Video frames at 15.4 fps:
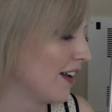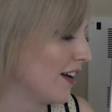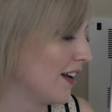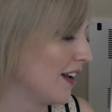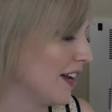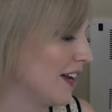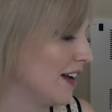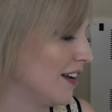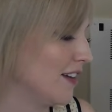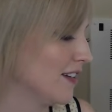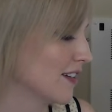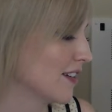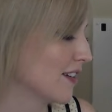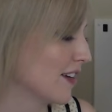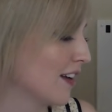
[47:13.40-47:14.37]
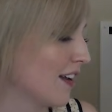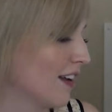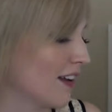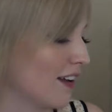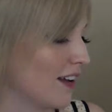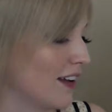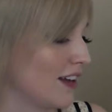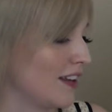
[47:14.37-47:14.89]
And
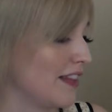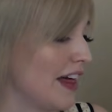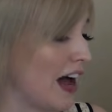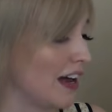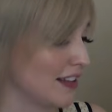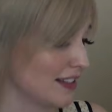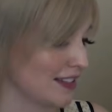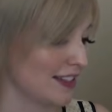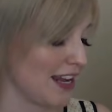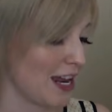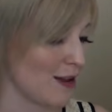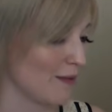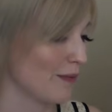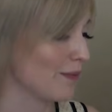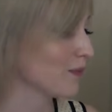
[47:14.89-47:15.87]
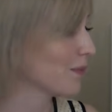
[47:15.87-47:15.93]
in that same